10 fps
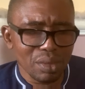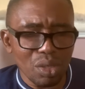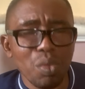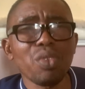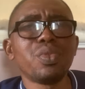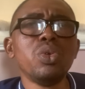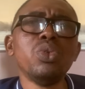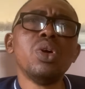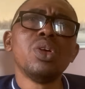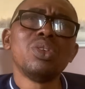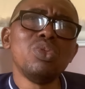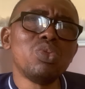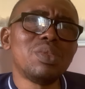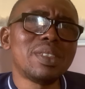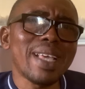Some of you,
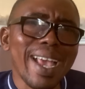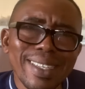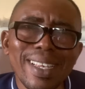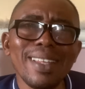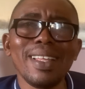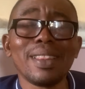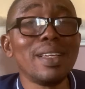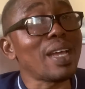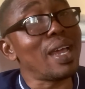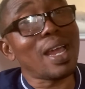you text anything.